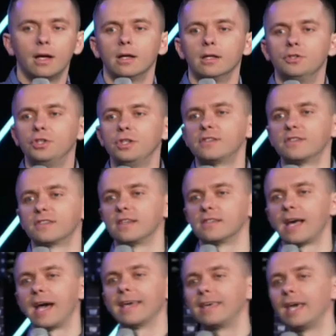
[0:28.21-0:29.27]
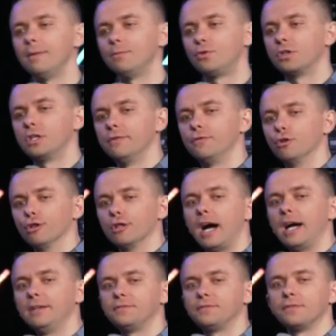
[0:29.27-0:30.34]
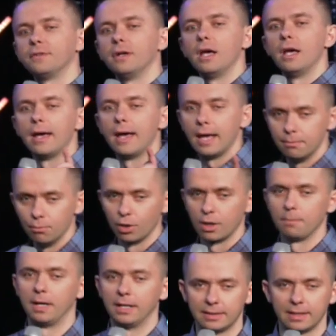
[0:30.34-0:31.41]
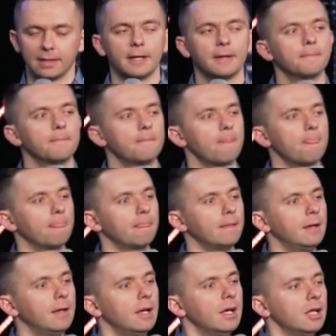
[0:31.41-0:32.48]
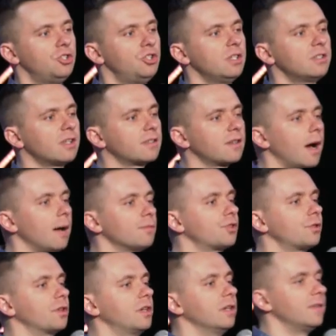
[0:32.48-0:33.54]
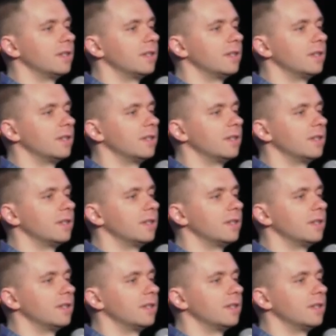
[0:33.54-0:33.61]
Jesus says, I came to give you life and more abundantly. Jesus comes to give